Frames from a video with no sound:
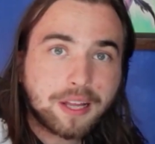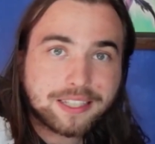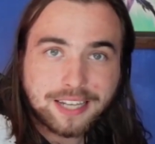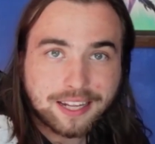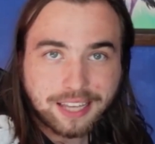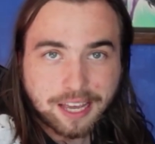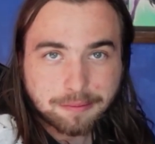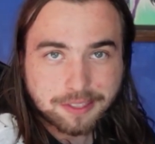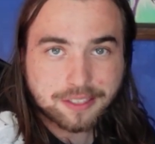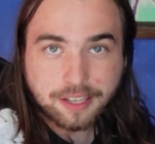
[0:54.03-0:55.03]
10
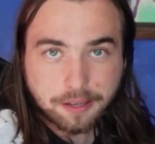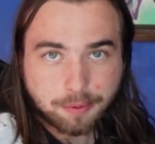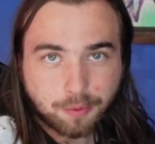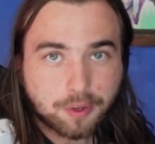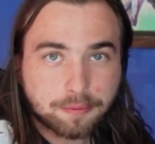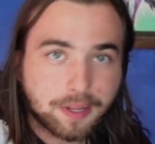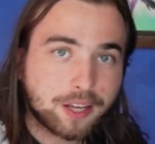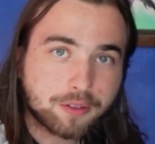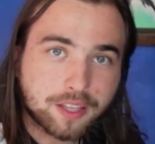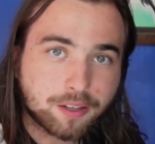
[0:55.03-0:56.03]
games deep with
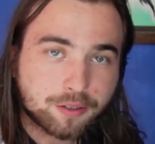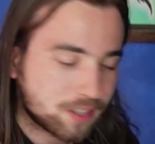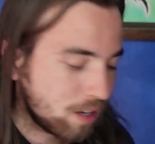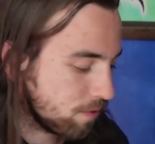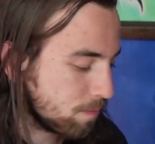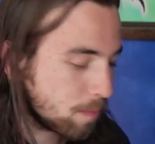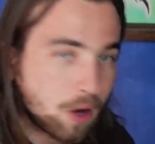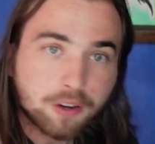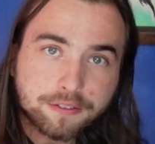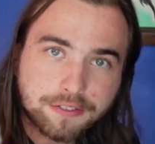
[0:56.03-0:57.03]
playing with the new stuff,
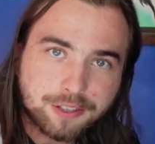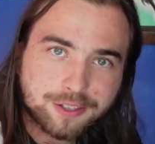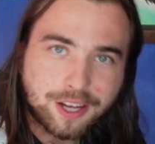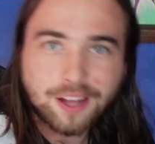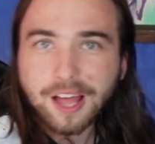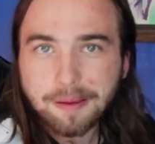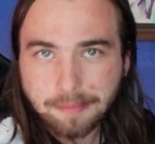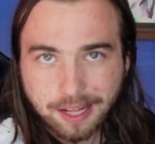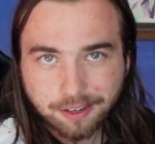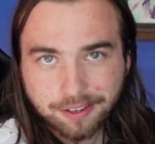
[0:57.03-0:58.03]
Mahar feels a lot
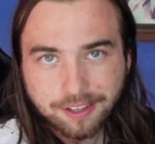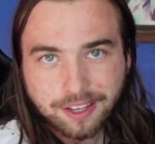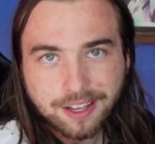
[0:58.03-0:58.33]
better.